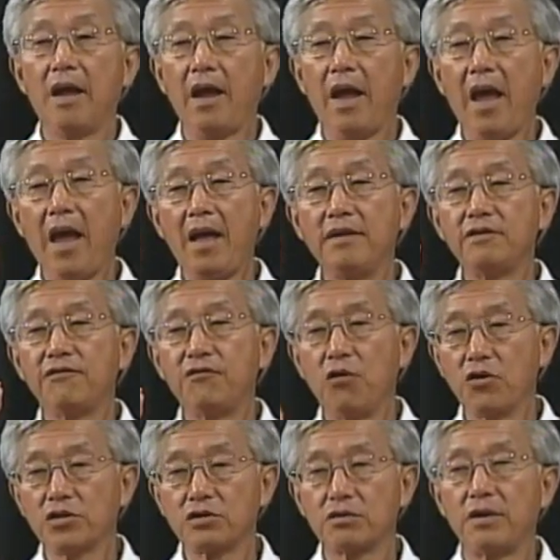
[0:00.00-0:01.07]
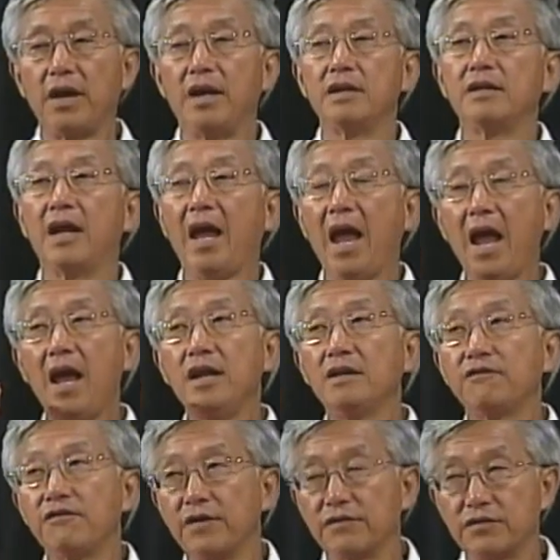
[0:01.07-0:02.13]
and the 4th grade, and the
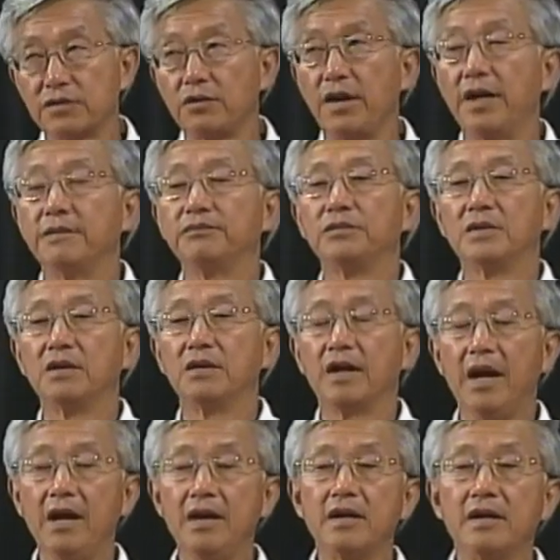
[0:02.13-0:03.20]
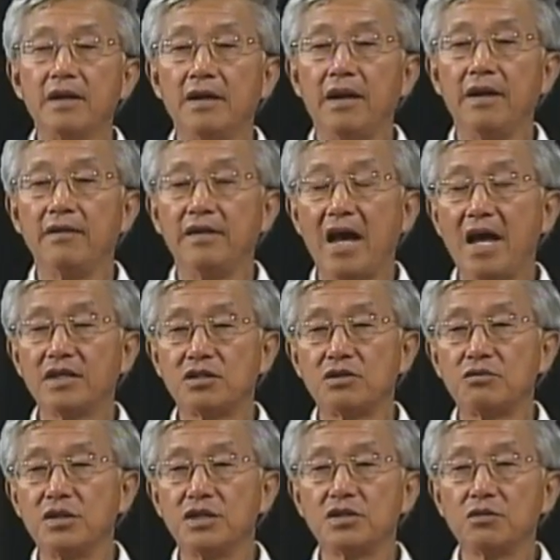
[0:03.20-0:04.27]
5th grade, okay? And that's the
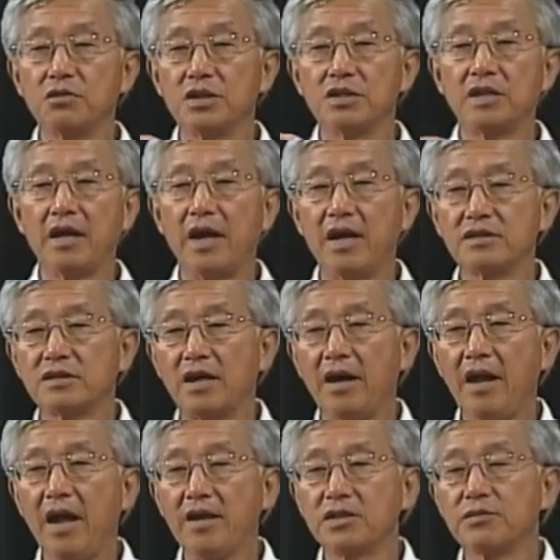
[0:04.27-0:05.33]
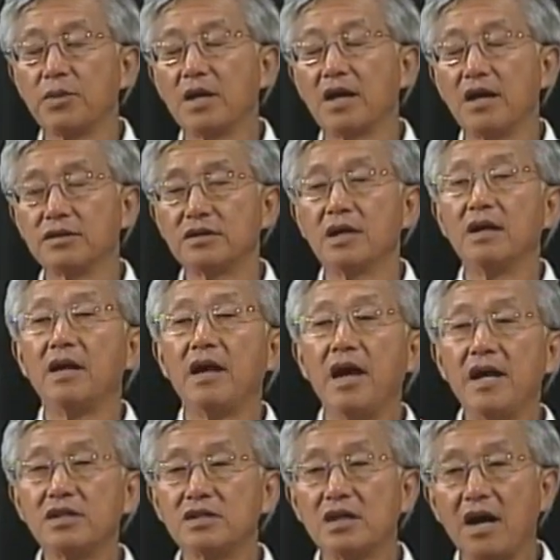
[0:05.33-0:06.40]
reason we say SIS, because
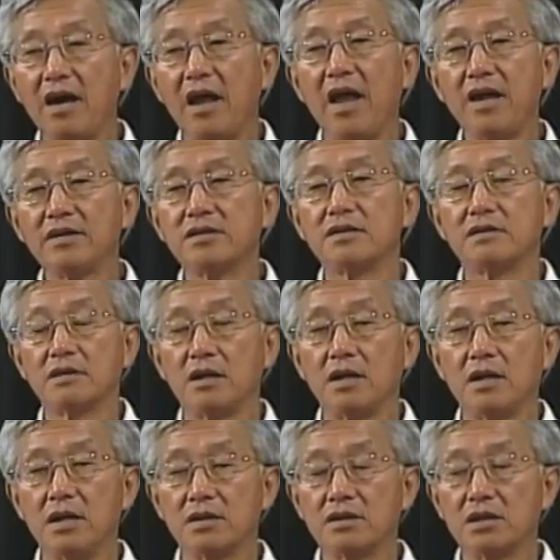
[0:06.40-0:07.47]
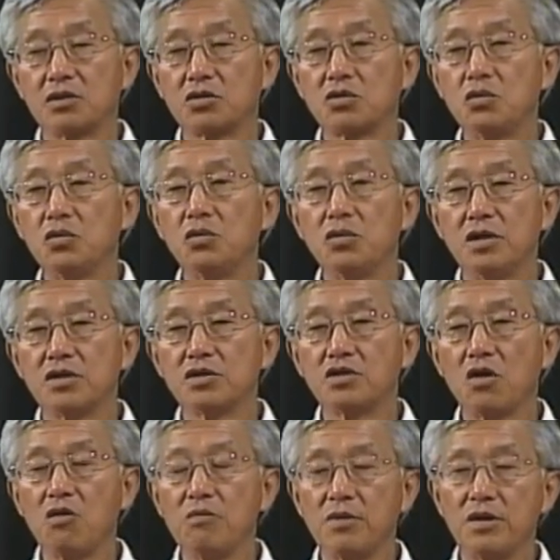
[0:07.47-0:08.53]
SIS is a school in
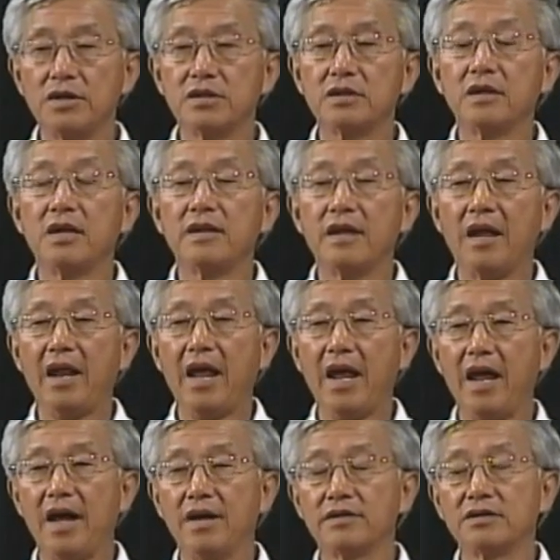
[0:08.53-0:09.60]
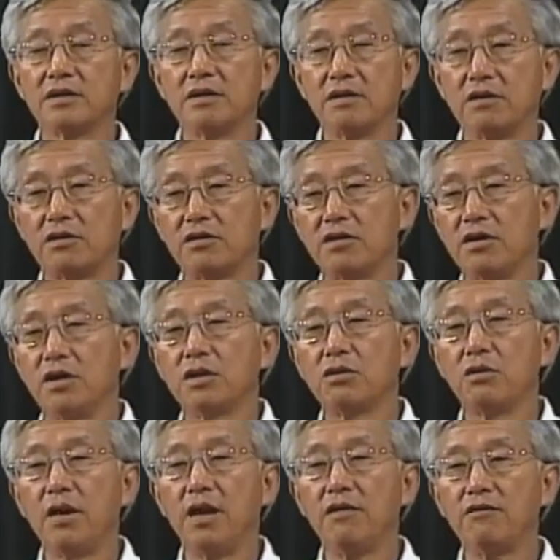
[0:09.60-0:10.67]
Somers that has 3rd
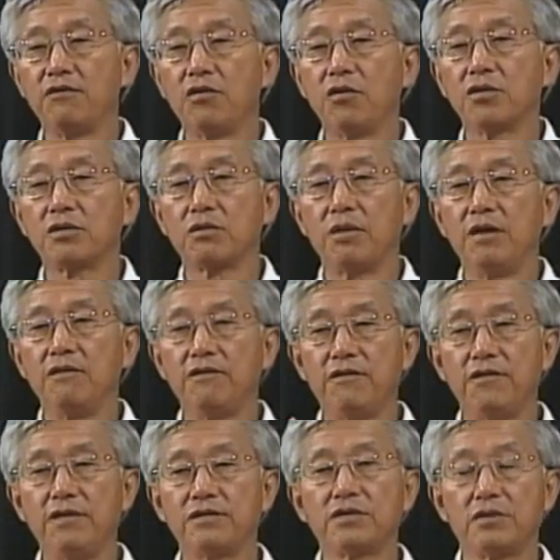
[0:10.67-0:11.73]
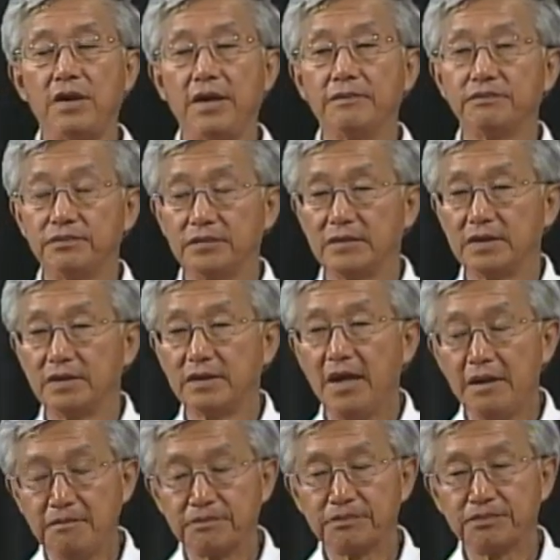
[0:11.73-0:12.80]
grade, 4th grade, 5th grade, okay?